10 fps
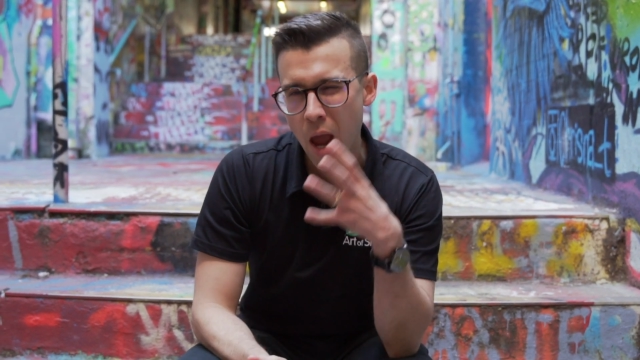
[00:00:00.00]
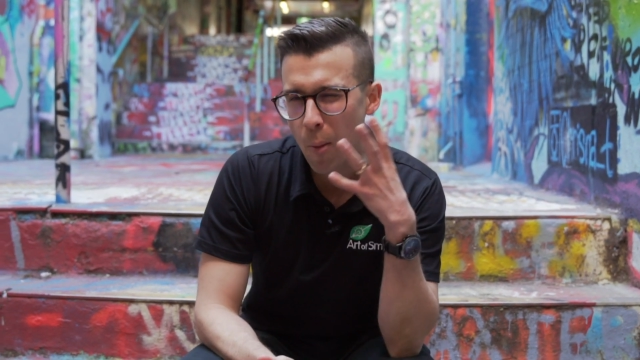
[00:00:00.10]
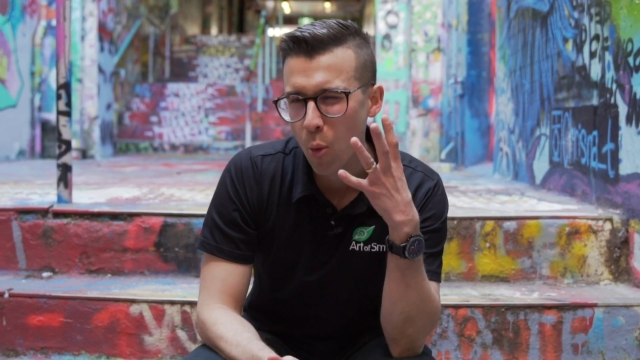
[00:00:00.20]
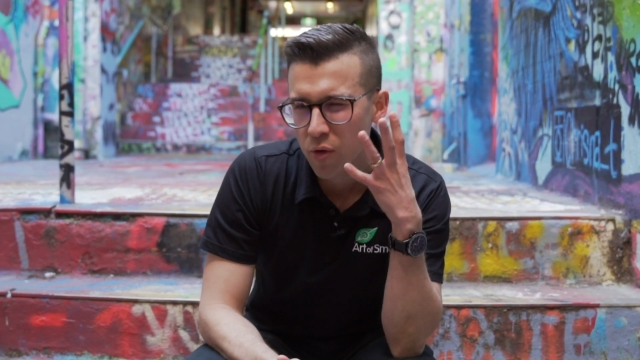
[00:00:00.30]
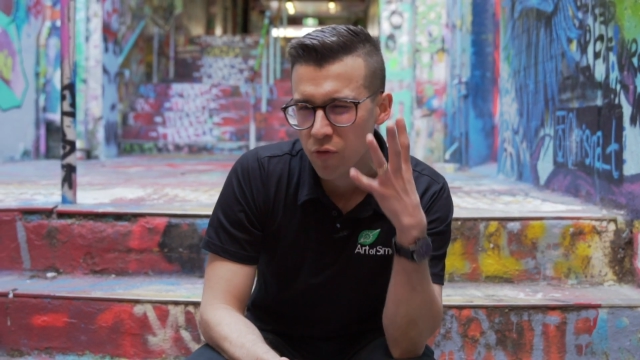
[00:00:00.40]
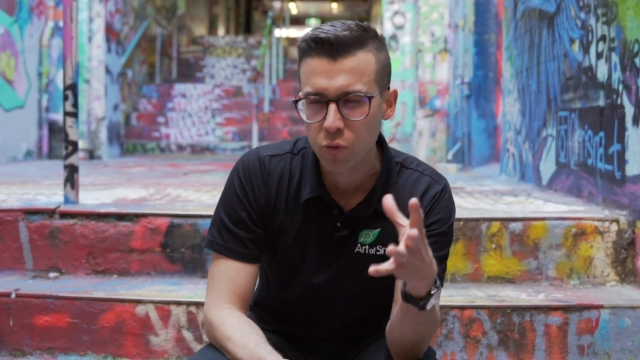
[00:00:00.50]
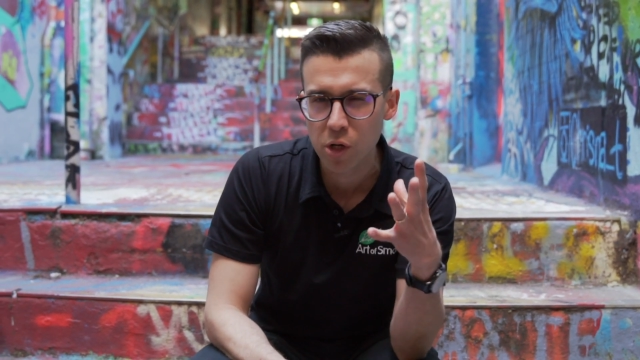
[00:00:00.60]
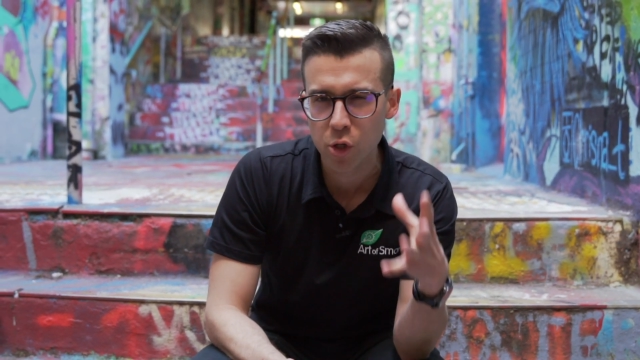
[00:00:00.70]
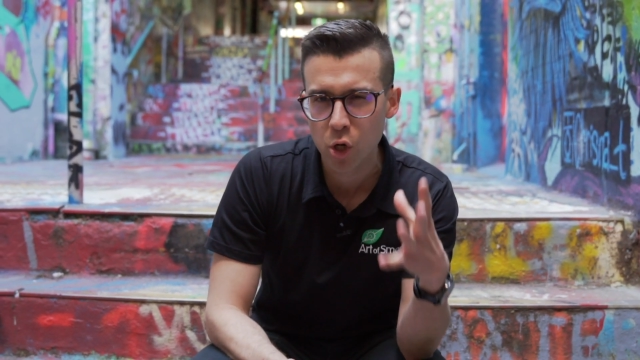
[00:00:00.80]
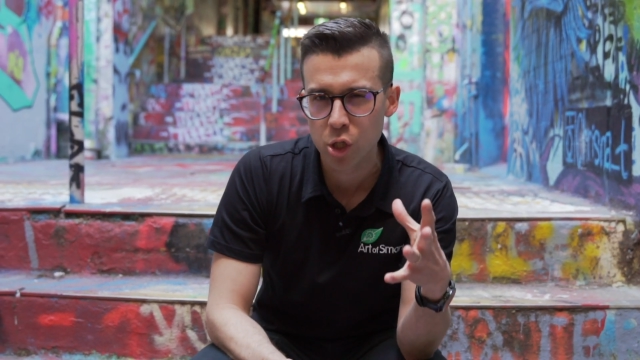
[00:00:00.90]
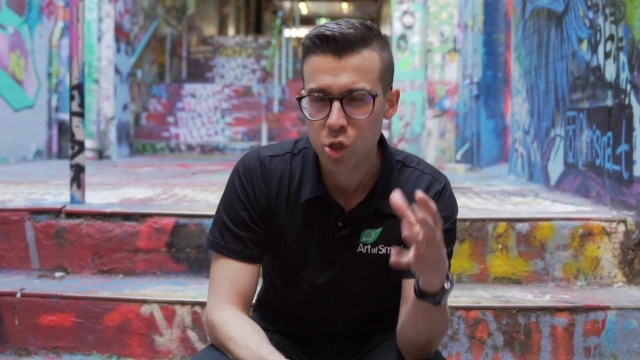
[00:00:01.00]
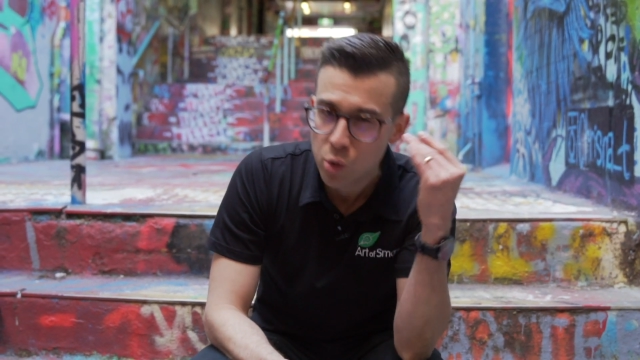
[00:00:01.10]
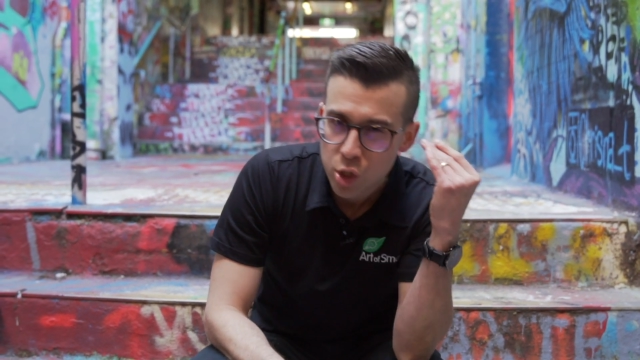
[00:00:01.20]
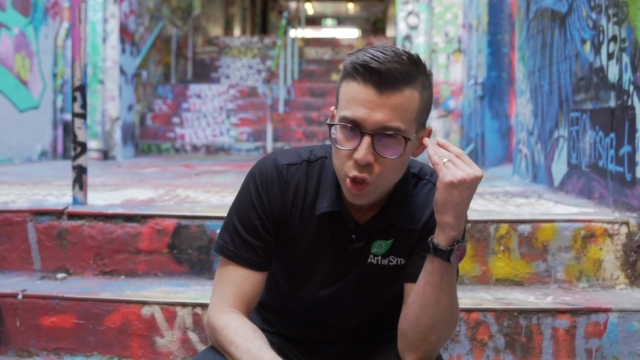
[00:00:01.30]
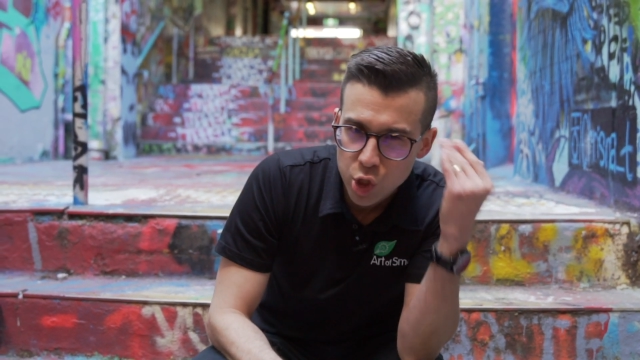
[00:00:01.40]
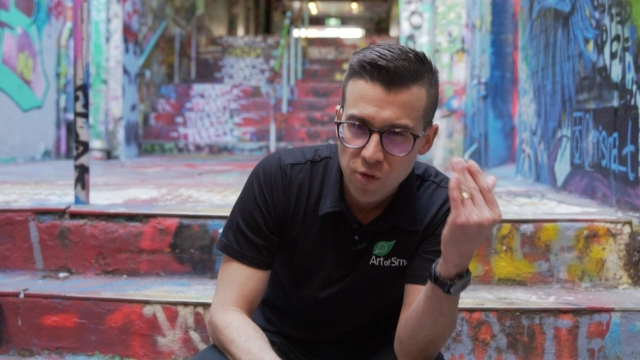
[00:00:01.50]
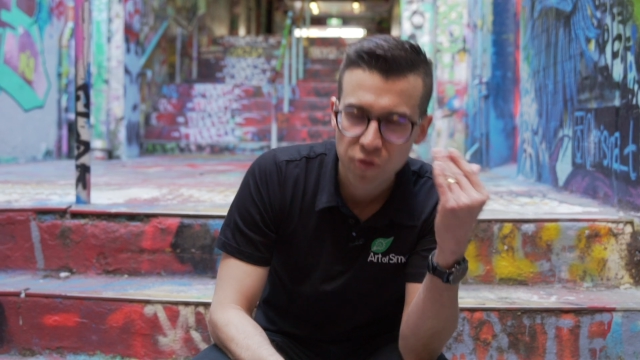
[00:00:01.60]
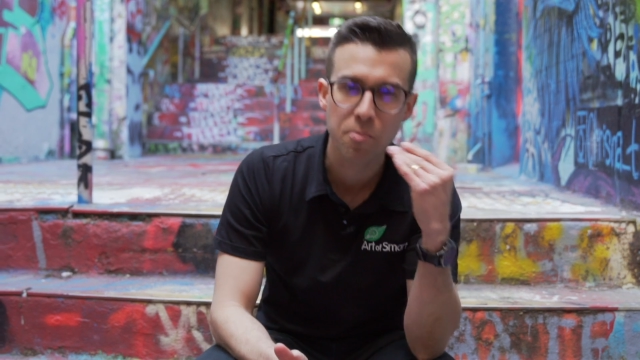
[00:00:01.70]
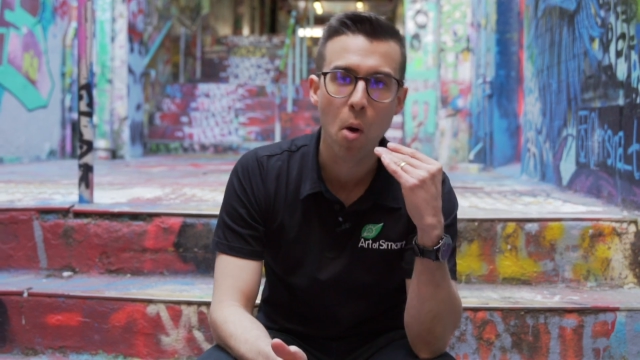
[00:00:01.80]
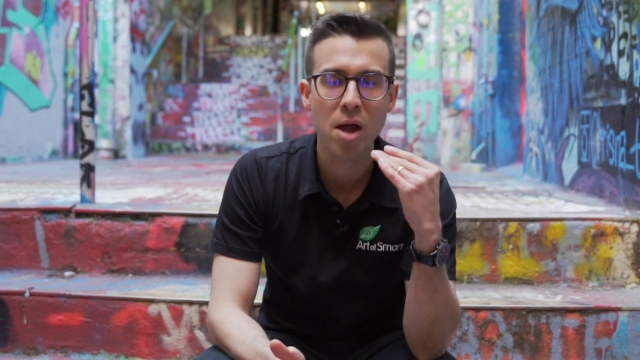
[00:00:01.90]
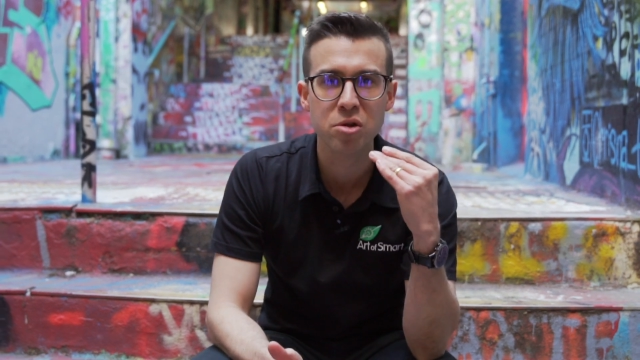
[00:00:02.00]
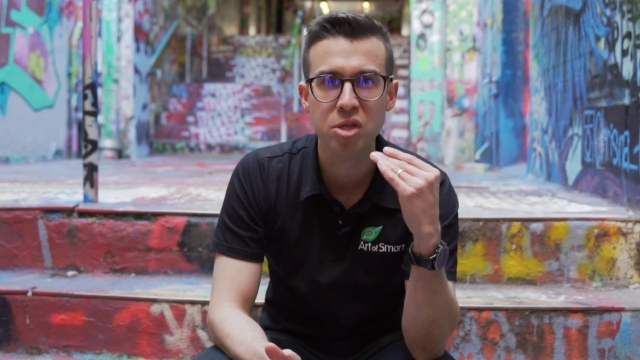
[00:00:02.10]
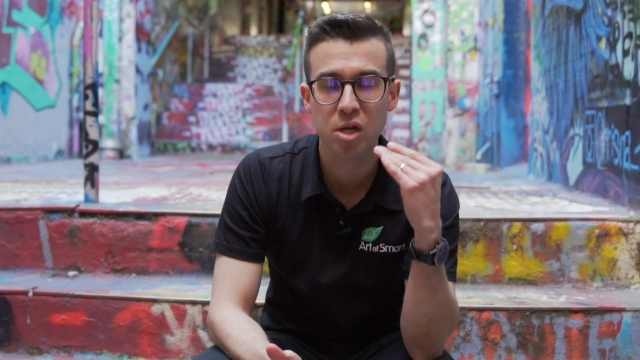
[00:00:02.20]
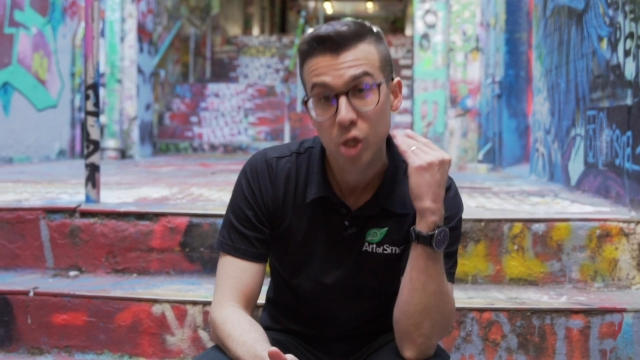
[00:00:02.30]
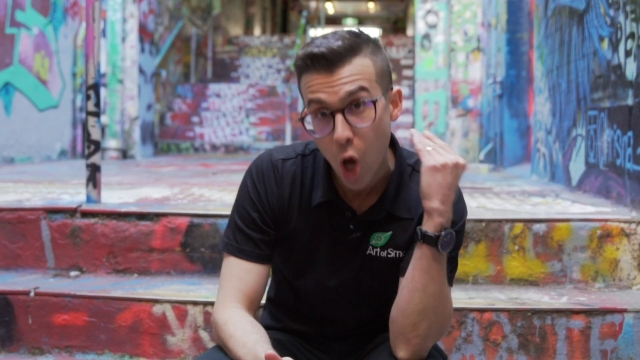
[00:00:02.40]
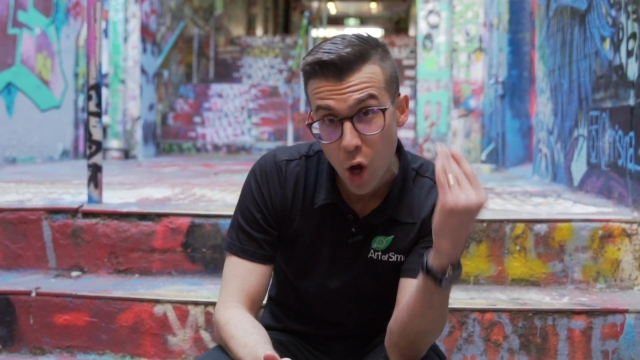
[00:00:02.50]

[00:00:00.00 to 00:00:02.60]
And what we've really got to do is shift mindset and go,